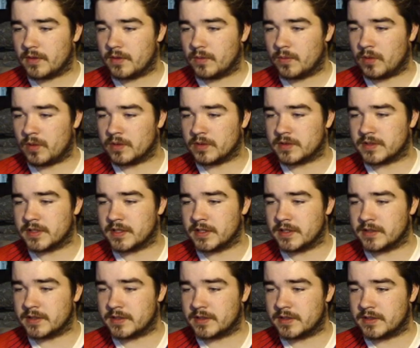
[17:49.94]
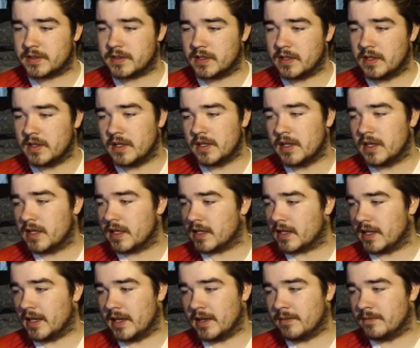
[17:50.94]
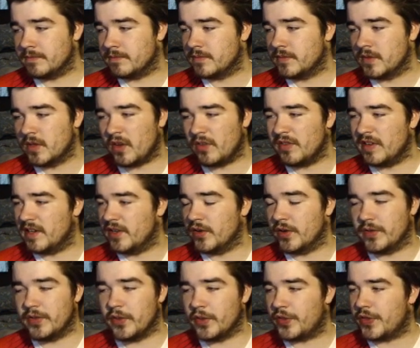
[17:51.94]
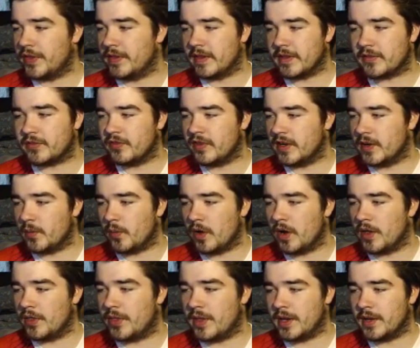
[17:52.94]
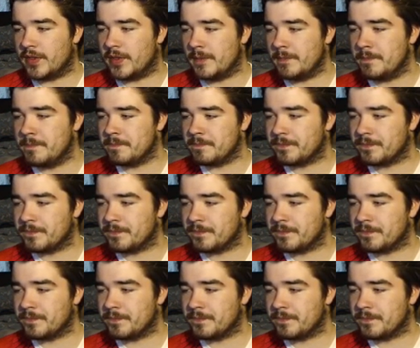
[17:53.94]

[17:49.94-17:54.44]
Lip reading: Walters, again, nothing that's really worth anything.